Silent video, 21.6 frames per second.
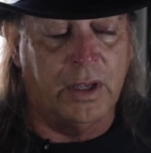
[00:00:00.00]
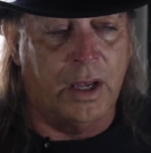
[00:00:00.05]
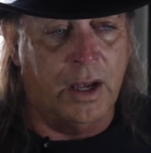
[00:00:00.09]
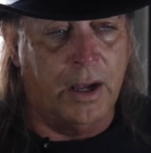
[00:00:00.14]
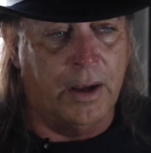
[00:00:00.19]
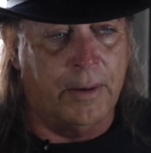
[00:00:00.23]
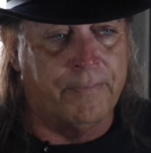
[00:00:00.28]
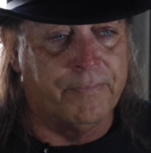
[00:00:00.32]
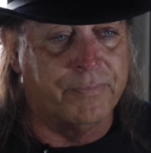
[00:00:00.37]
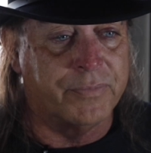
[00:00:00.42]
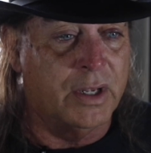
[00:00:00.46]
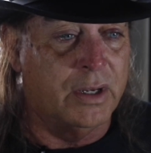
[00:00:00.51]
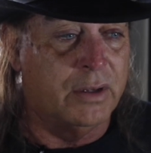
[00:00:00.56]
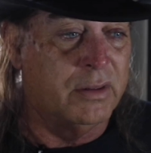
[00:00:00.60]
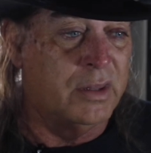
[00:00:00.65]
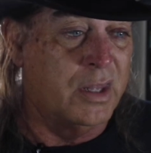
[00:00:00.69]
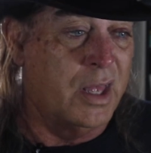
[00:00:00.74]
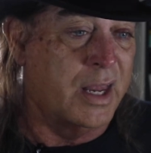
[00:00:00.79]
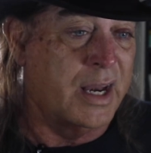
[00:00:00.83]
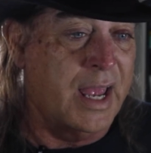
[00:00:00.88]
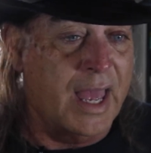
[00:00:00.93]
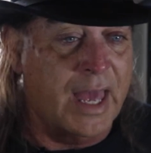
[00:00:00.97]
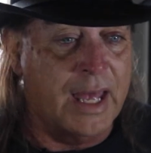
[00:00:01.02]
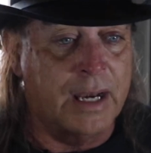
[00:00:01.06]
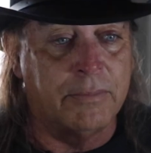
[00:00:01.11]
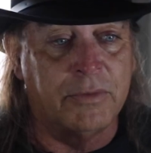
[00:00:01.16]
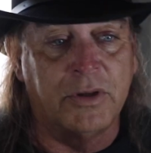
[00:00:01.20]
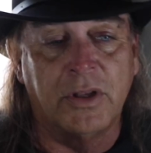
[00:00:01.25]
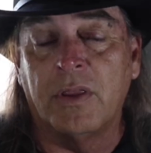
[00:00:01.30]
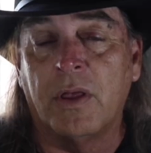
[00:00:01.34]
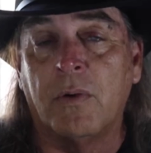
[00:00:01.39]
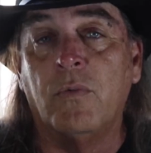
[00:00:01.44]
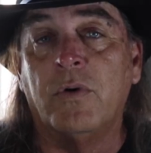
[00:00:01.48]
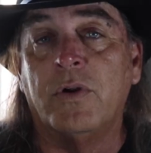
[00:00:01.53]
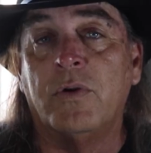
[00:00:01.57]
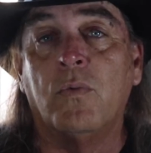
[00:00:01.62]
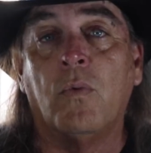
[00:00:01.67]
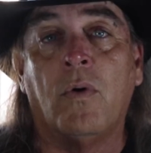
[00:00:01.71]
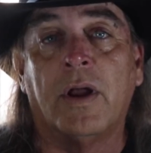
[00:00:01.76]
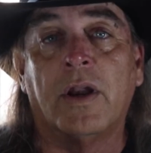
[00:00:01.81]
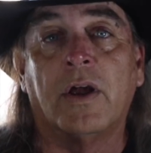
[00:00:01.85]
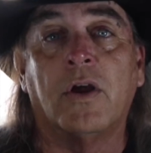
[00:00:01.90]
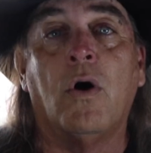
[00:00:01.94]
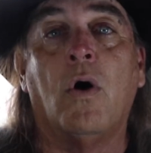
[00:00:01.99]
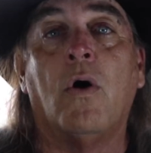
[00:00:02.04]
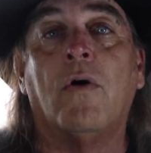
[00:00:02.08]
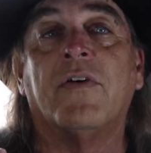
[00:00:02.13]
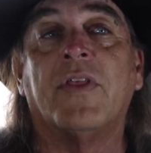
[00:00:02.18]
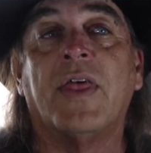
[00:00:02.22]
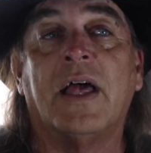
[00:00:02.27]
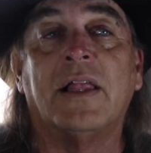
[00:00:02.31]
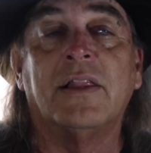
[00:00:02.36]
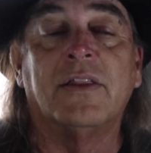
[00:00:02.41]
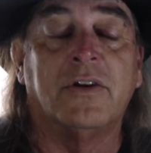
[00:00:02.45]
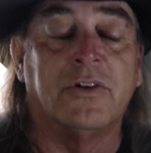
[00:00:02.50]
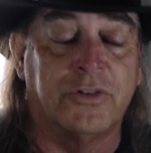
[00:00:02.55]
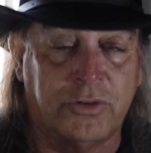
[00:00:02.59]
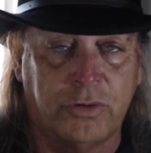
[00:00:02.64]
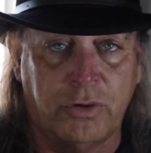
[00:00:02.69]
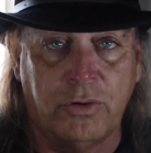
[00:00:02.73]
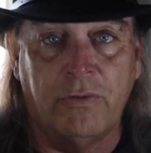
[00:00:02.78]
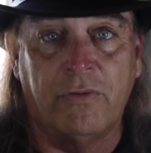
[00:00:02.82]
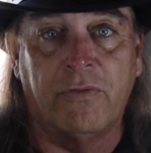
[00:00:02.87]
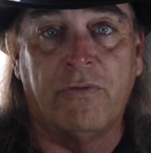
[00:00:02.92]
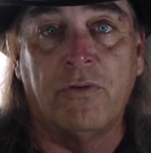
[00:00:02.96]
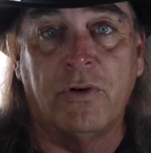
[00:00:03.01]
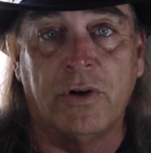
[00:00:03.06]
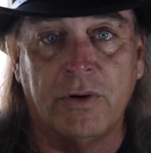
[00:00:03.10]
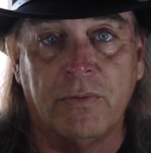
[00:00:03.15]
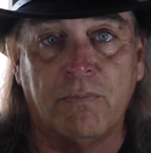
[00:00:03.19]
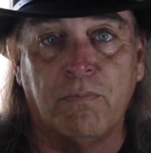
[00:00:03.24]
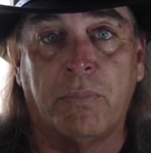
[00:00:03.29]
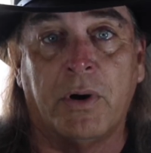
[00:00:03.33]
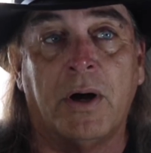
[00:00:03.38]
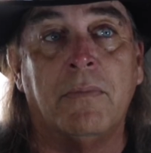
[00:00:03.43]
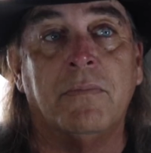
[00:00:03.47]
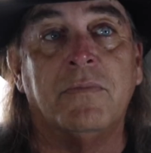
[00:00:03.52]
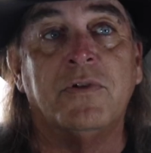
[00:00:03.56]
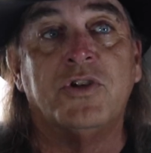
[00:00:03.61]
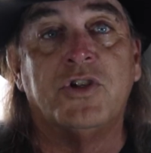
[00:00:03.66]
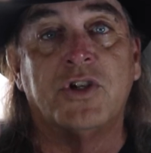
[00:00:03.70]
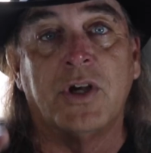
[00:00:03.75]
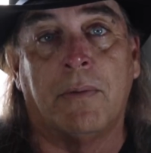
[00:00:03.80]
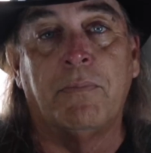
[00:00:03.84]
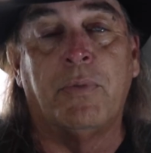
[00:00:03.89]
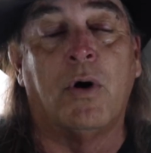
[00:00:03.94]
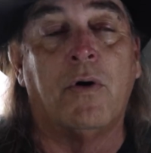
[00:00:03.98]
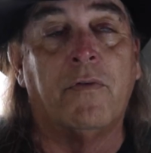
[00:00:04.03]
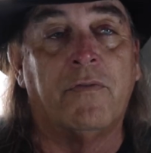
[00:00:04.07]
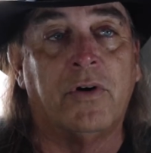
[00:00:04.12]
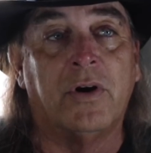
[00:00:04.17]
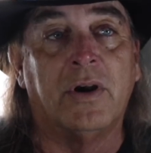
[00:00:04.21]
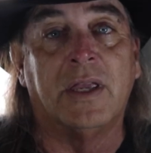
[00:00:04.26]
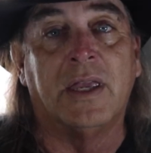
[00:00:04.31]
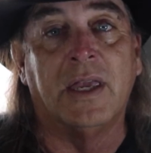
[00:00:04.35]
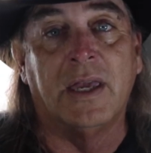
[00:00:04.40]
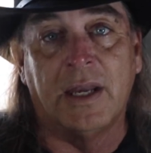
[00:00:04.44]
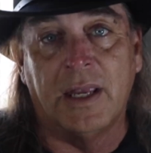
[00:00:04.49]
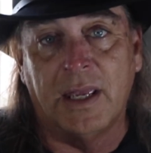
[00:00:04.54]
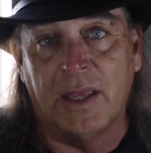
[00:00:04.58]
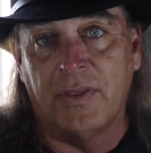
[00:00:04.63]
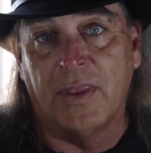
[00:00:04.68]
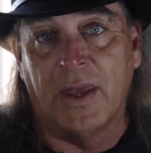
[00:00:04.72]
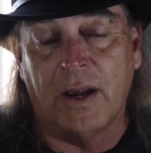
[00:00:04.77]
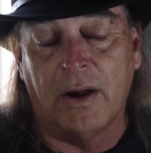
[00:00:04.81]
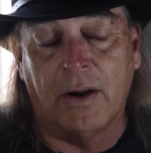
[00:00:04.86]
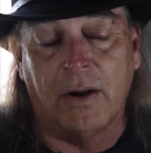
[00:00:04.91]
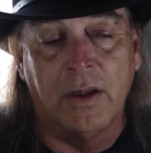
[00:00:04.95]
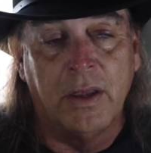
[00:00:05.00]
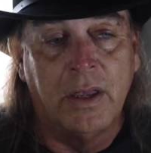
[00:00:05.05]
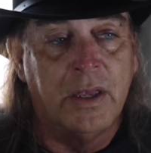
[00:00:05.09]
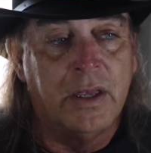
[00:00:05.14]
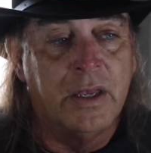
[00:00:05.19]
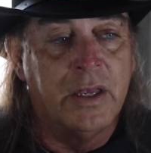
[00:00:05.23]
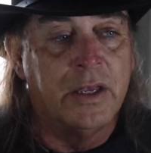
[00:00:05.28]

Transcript: Um, a lot of animals, they wouldn't want to go over that little two foot bump, jump over and get in there.